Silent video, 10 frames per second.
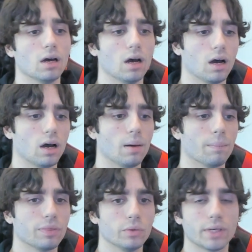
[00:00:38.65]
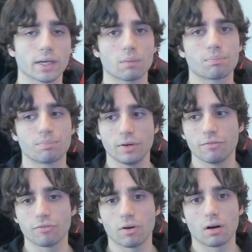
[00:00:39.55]
You cannot
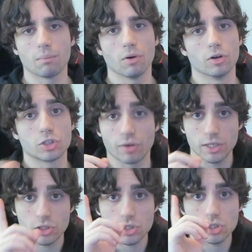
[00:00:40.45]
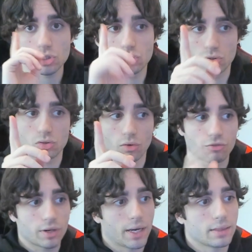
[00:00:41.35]
pre-farm her traces. Don't
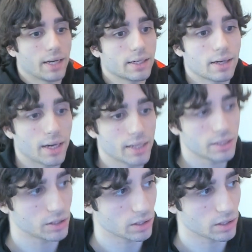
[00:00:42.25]
forget that, guys.